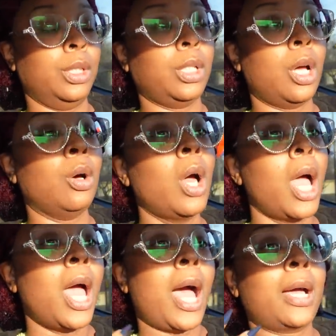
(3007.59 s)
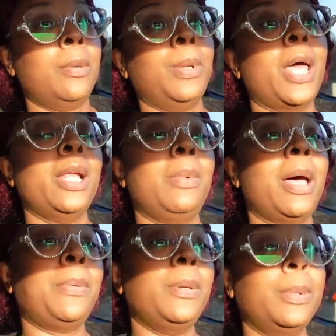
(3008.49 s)
You know, I complain
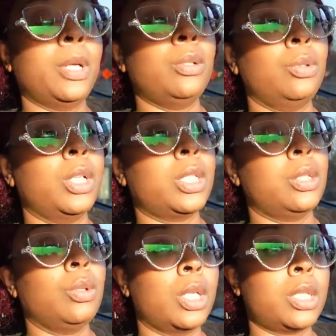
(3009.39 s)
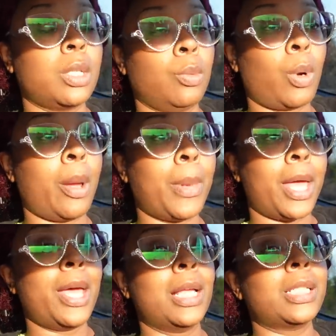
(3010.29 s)
about people don't do this and do this around
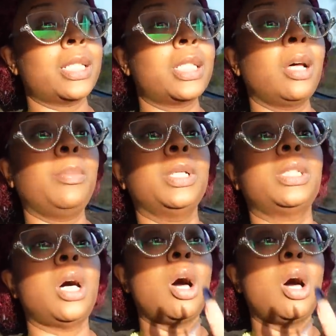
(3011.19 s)
my house and stuff, but the